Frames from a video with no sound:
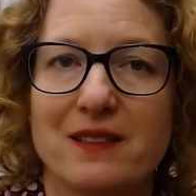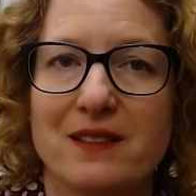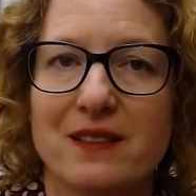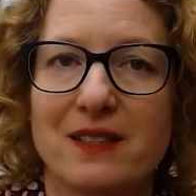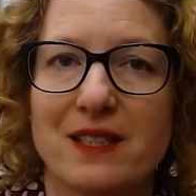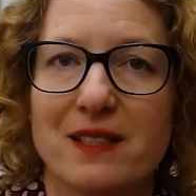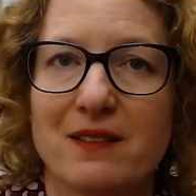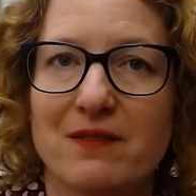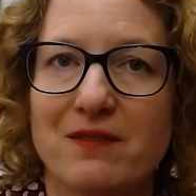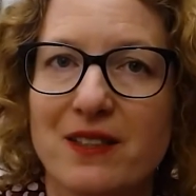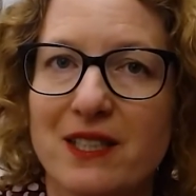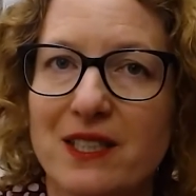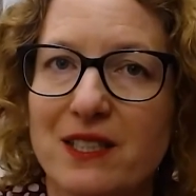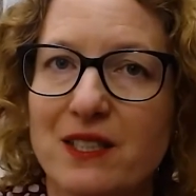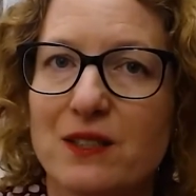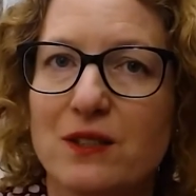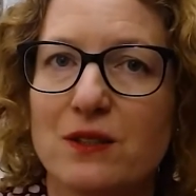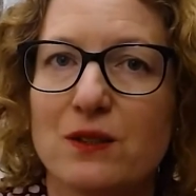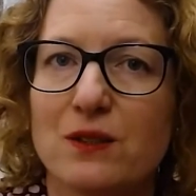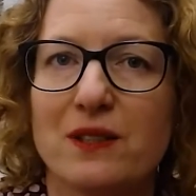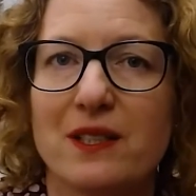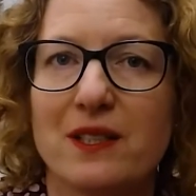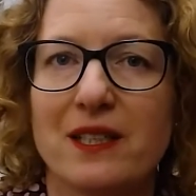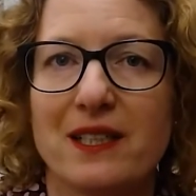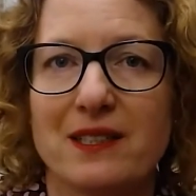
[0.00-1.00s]
the
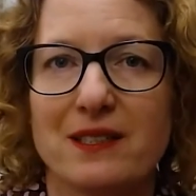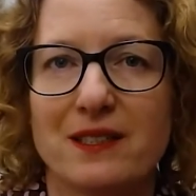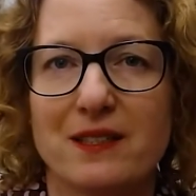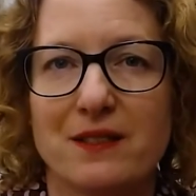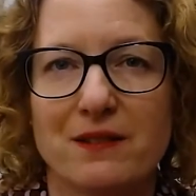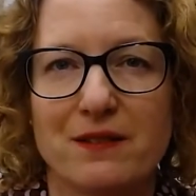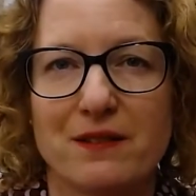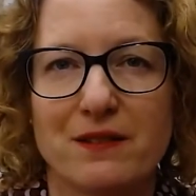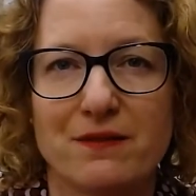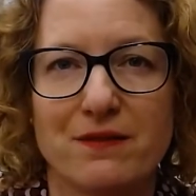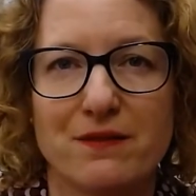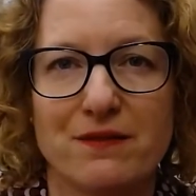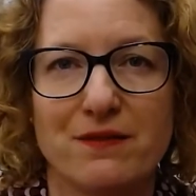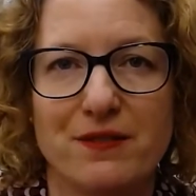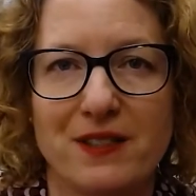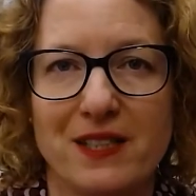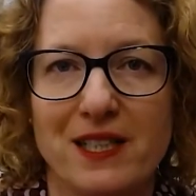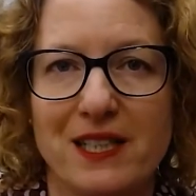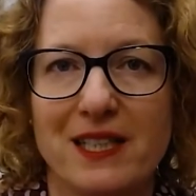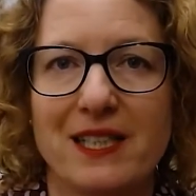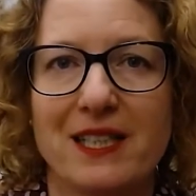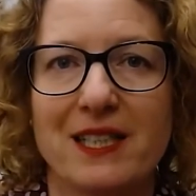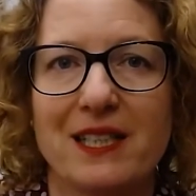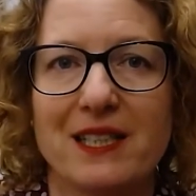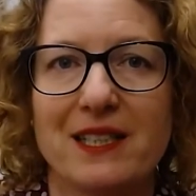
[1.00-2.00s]
investor has the
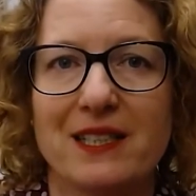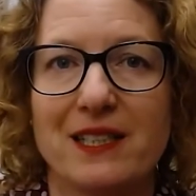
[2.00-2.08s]
feeling